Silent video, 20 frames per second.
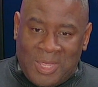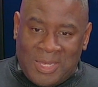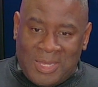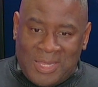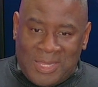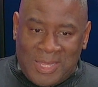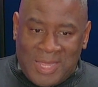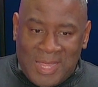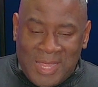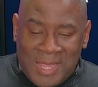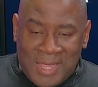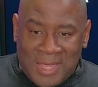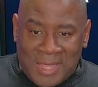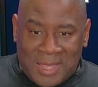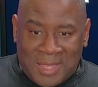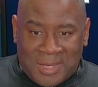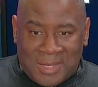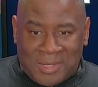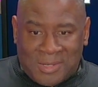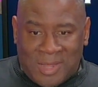And
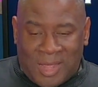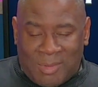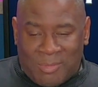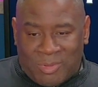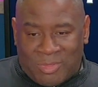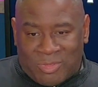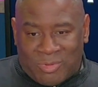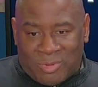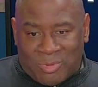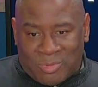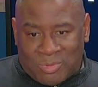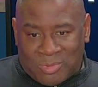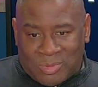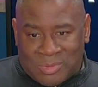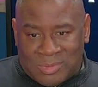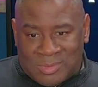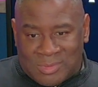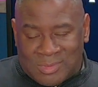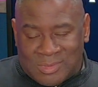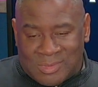again, now I'm gonna throw
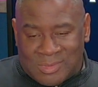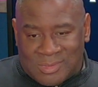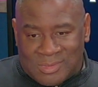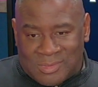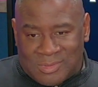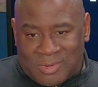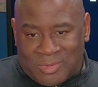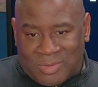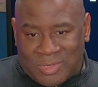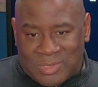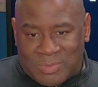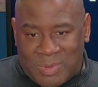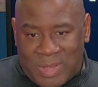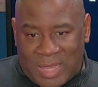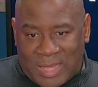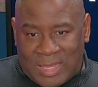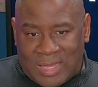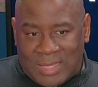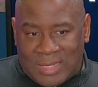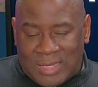this
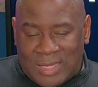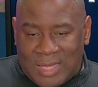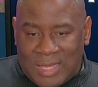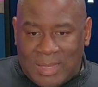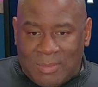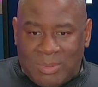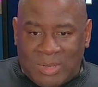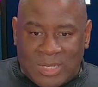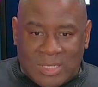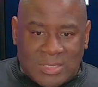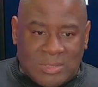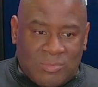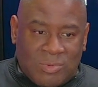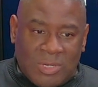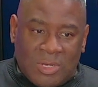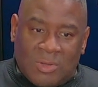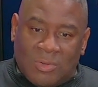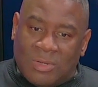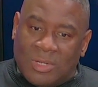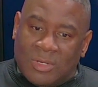back in again because
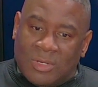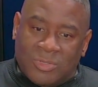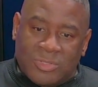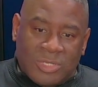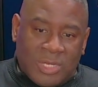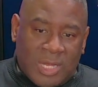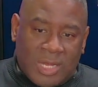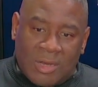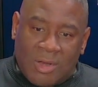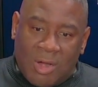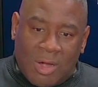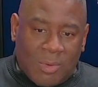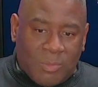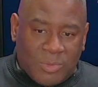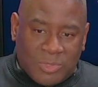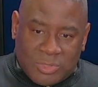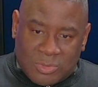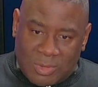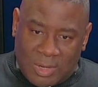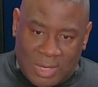we don't understand
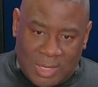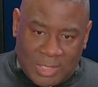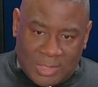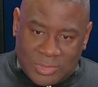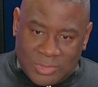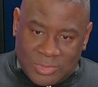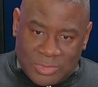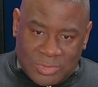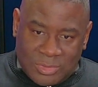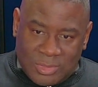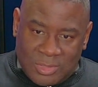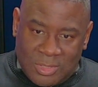arbitrage.